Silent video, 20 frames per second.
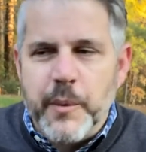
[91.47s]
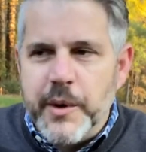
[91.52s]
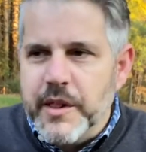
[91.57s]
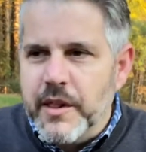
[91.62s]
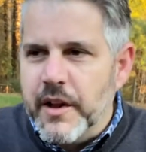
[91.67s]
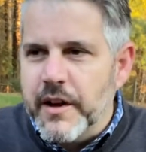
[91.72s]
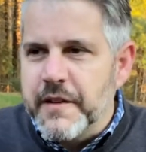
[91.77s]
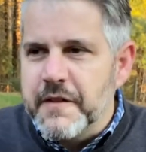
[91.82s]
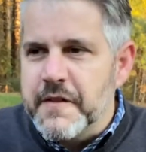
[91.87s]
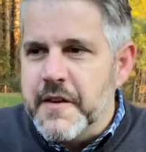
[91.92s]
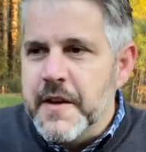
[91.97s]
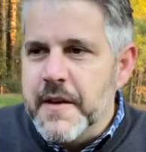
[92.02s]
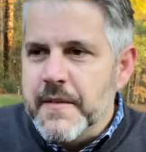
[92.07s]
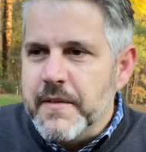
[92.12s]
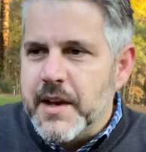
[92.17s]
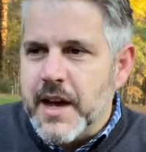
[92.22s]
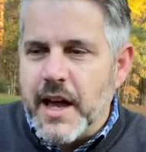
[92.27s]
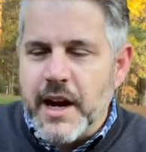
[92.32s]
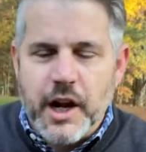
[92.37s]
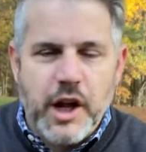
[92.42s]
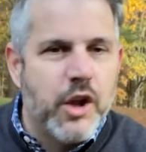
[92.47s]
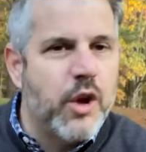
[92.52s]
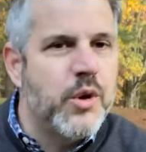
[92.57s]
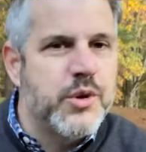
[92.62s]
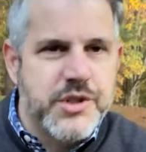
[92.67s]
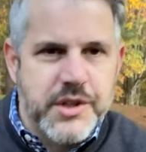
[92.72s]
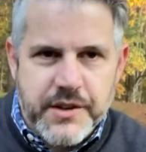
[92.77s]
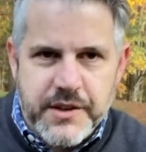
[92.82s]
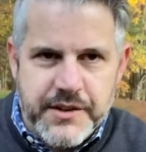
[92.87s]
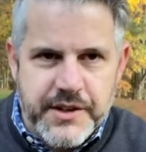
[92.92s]
We love kind of
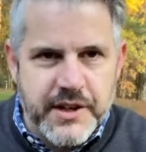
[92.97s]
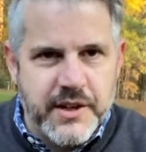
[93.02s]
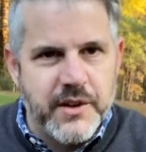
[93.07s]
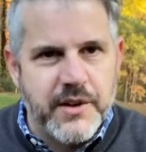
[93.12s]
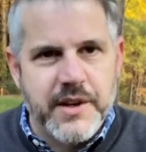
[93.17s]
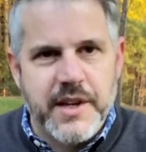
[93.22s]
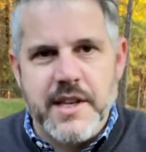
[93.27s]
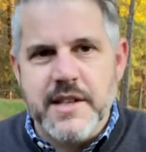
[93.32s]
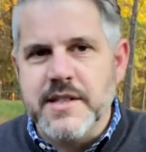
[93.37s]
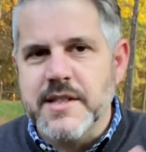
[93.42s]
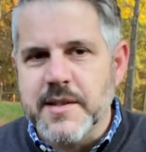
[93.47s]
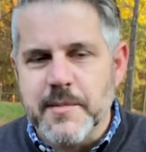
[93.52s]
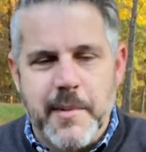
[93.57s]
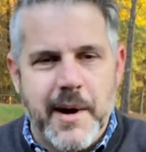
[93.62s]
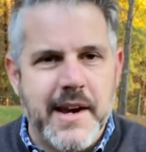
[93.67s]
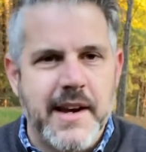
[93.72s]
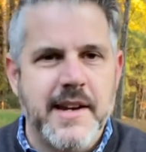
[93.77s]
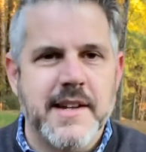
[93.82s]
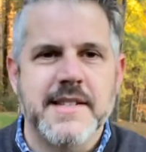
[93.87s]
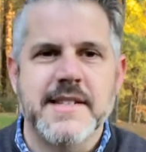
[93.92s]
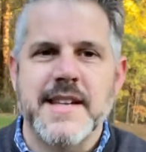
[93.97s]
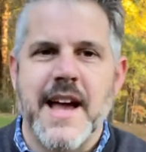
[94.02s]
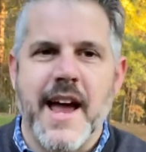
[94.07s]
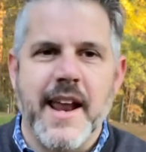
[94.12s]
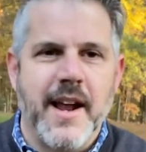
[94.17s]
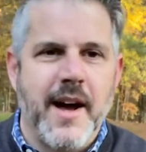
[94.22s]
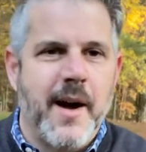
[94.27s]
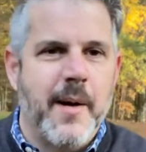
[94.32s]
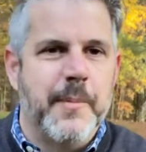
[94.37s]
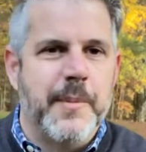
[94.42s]
closing the deal and getting somebody to
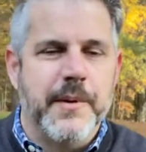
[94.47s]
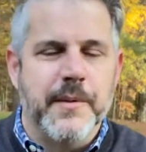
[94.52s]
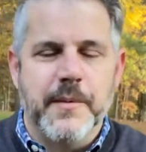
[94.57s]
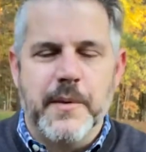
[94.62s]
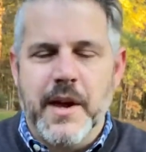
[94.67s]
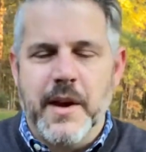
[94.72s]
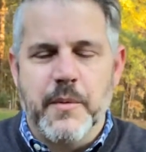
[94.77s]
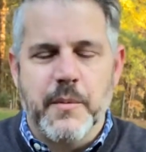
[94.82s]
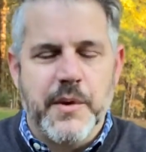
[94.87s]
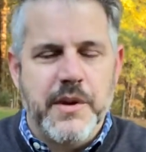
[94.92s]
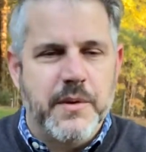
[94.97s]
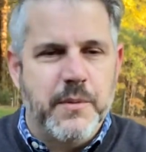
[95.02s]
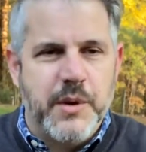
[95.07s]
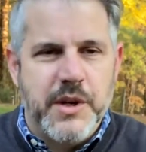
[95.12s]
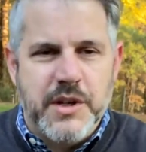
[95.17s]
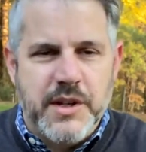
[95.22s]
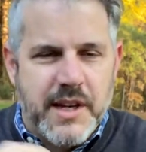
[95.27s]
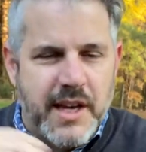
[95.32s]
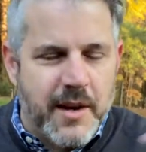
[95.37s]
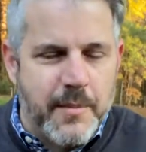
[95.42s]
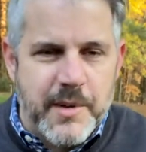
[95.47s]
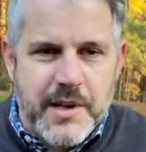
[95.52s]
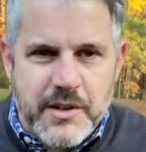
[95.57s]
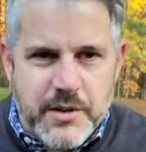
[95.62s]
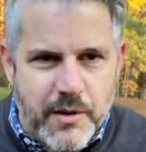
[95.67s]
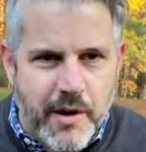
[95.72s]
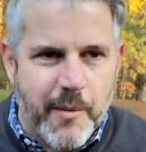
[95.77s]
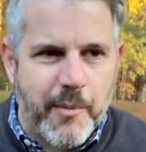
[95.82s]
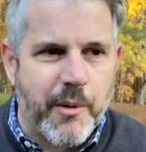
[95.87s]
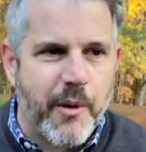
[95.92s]
sign up, and we get them
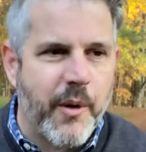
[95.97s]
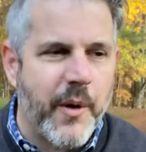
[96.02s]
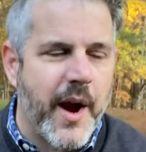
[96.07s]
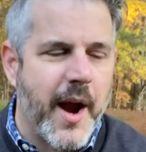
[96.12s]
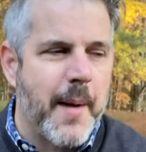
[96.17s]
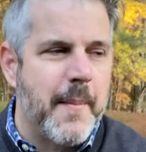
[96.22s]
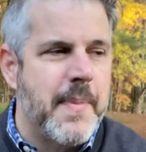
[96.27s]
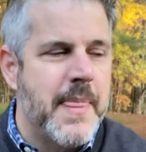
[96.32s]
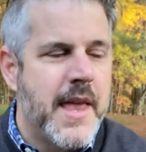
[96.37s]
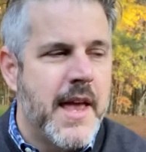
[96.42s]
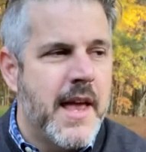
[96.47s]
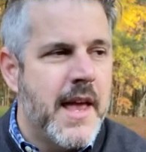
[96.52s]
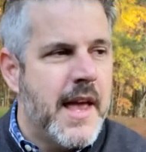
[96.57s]
into our program.